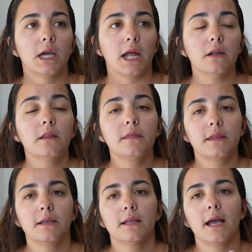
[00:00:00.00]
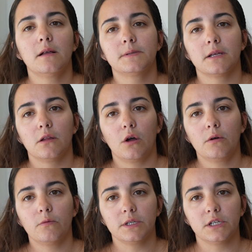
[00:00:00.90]
Another thing that helps a
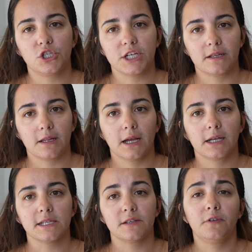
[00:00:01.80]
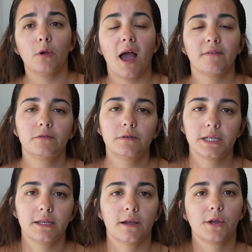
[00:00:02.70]
lot with the jet lag is if you have a
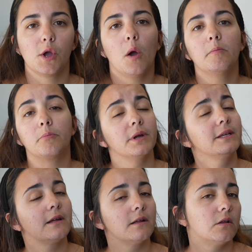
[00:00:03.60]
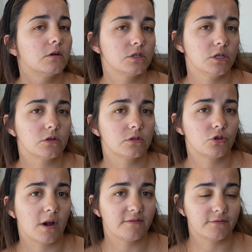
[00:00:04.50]
routine at home, bring that along to your
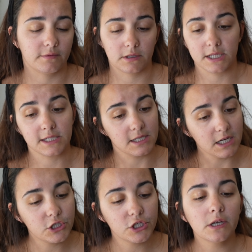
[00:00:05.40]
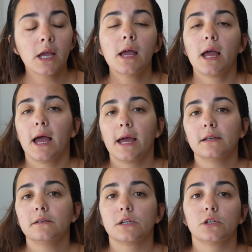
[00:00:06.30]
travel destination
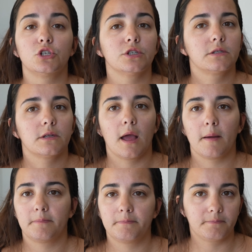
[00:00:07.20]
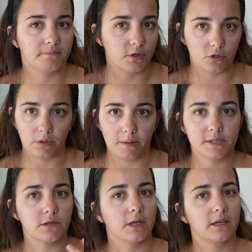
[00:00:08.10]
and just do them.
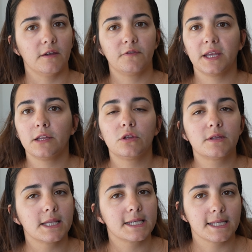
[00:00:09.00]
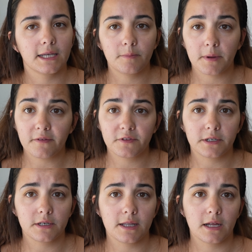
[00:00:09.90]
So like if they sleep
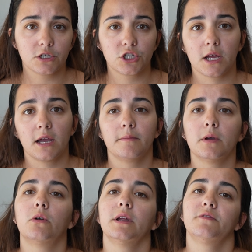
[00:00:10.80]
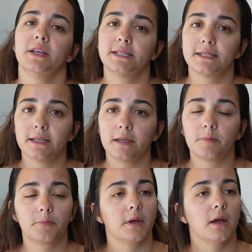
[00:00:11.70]
after lunchtime, or if they
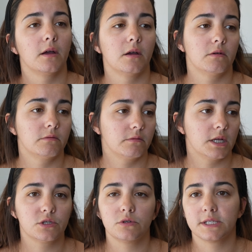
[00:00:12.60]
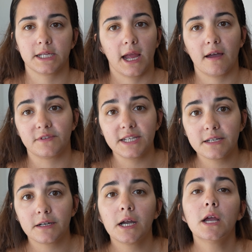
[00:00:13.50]
sleep as soon as they have
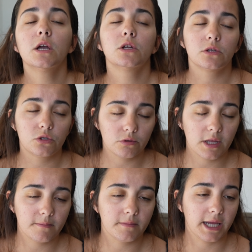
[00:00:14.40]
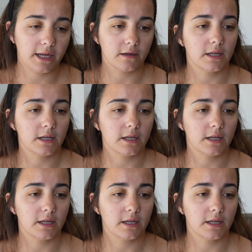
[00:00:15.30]
dinner, do them here,